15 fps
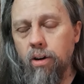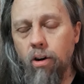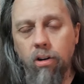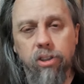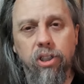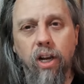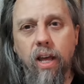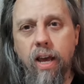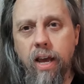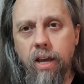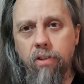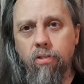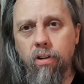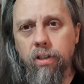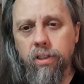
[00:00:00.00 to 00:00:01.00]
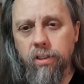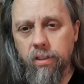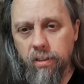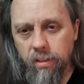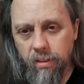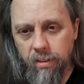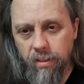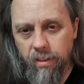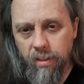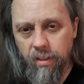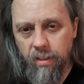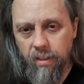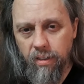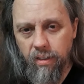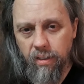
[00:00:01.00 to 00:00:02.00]
Ursula Andress
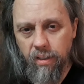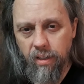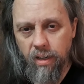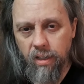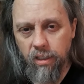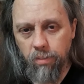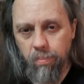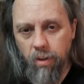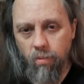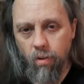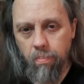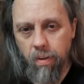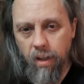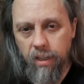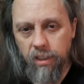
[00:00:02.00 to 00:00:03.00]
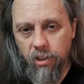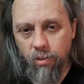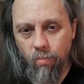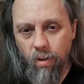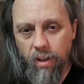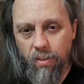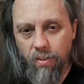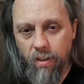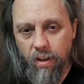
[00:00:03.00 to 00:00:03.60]
has been replaced with